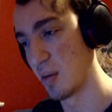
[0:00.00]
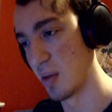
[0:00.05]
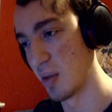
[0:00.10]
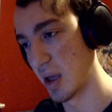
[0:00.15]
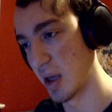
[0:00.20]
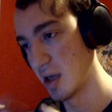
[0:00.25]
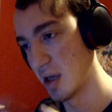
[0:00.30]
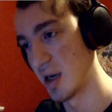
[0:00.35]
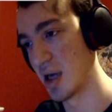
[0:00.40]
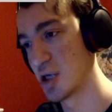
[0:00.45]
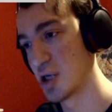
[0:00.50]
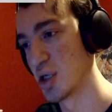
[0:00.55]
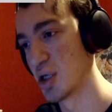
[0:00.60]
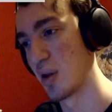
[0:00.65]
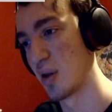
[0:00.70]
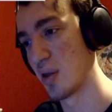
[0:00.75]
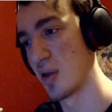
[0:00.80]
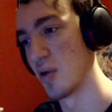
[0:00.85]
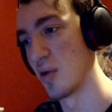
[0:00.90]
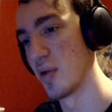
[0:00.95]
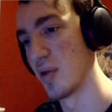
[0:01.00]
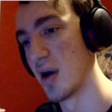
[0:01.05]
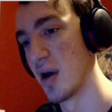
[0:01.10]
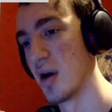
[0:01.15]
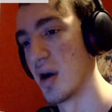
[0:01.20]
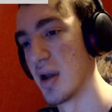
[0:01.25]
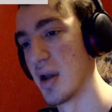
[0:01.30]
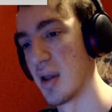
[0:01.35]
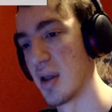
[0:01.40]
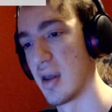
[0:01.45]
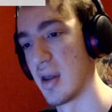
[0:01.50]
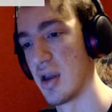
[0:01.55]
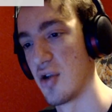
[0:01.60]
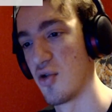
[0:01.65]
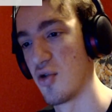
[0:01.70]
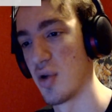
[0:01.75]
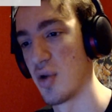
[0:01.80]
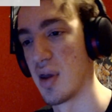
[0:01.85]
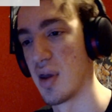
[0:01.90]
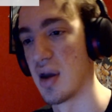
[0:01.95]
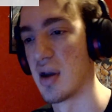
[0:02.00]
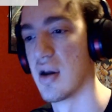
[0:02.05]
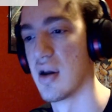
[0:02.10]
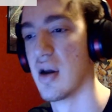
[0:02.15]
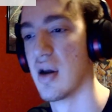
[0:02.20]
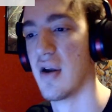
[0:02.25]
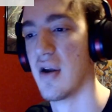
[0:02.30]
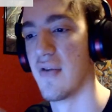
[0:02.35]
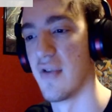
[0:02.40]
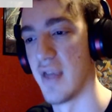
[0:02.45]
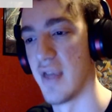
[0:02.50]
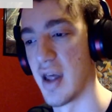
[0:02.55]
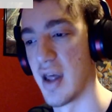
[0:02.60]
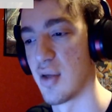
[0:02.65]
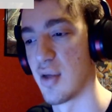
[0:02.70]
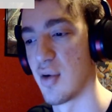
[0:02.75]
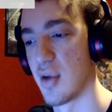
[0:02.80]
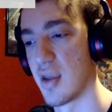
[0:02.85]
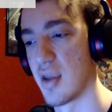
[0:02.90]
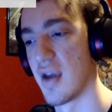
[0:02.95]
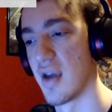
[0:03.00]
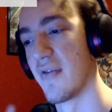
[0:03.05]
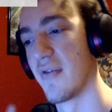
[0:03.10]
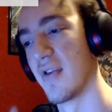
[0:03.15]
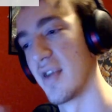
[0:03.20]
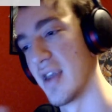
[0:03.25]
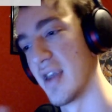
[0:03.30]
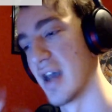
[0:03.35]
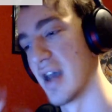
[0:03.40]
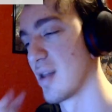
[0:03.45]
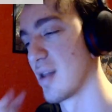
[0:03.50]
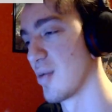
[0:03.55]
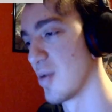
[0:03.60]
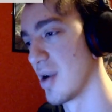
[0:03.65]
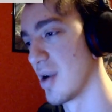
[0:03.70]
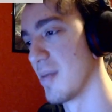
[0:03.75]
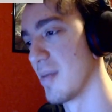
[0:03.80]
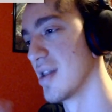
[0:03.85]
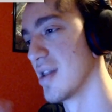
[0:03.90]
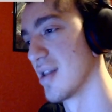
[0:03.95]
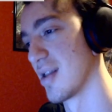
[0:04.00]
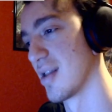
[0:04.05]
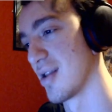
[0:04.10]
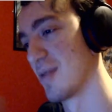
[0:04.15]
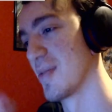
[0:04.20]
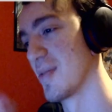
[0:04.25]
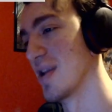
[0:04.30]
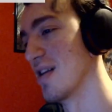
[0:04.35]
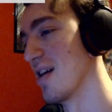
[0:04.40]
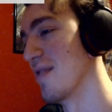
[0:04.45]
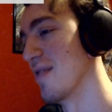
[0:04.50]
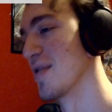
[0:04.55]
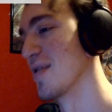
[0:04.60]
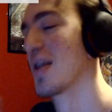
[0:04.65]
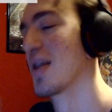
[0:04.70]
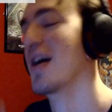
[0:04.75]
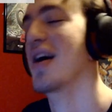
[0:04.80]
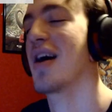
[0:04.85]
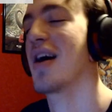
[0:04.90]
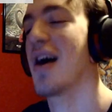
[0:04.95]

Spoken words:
like connection still there is interesting for that sort of stuff. Yeah, that's what I mean. It's gonna be novels.